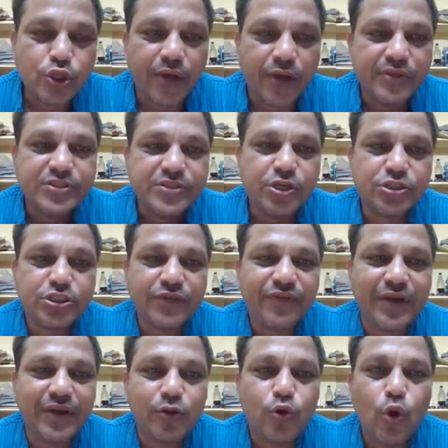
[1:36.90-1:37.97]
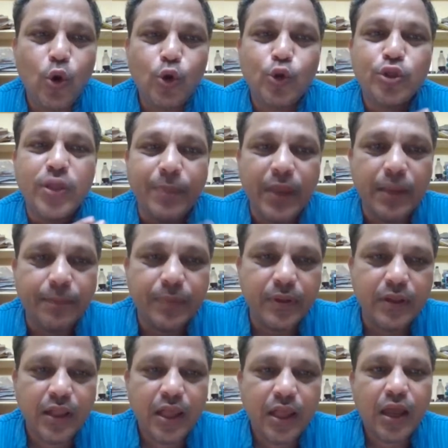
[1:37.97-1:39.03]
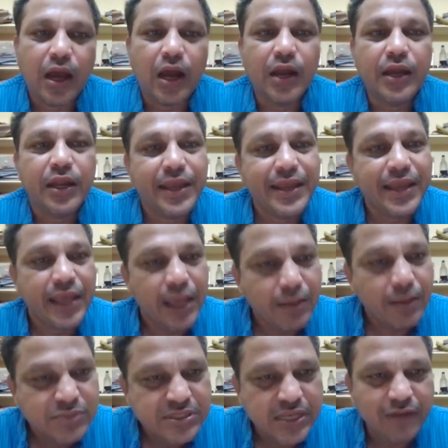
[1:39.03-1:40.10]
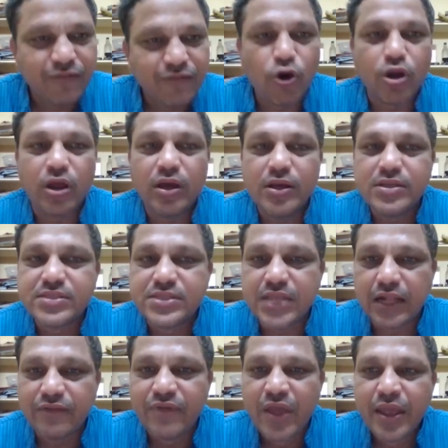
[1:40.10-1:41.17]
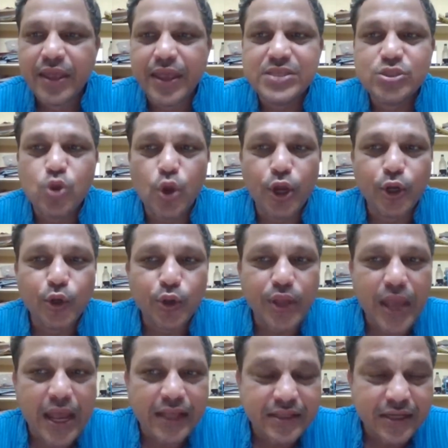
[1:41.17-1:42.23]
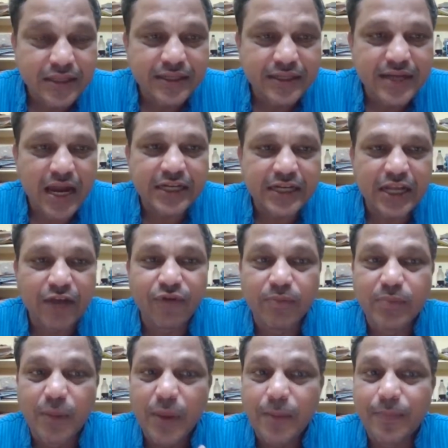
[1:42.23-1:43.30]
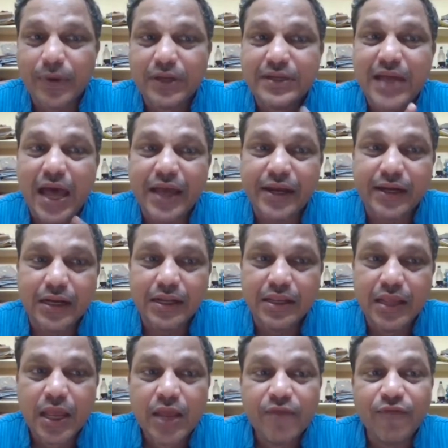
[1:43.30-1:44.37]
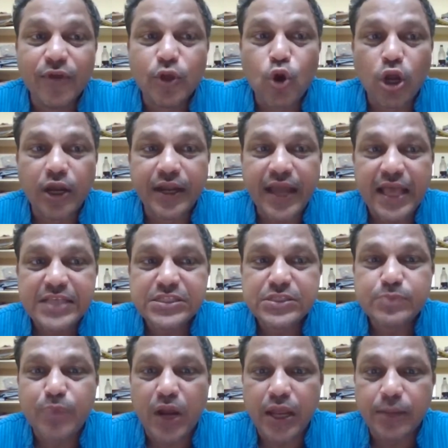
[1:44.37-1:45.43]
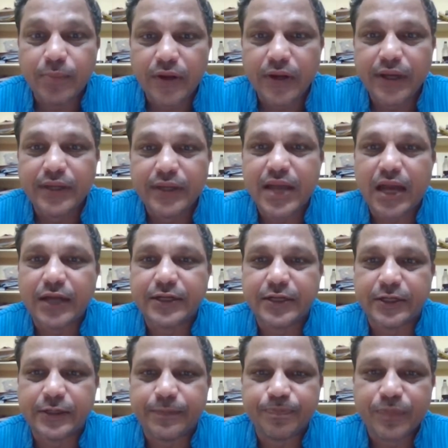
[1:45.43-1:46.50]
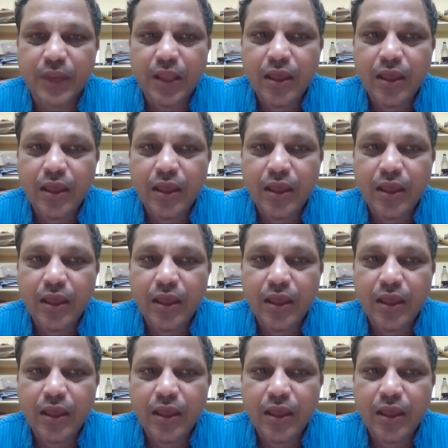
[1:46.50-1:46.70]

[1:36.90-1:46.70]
So, the researcher will go to the people and he himself or herself is going to gather the data from the people directly. We call it as primary data.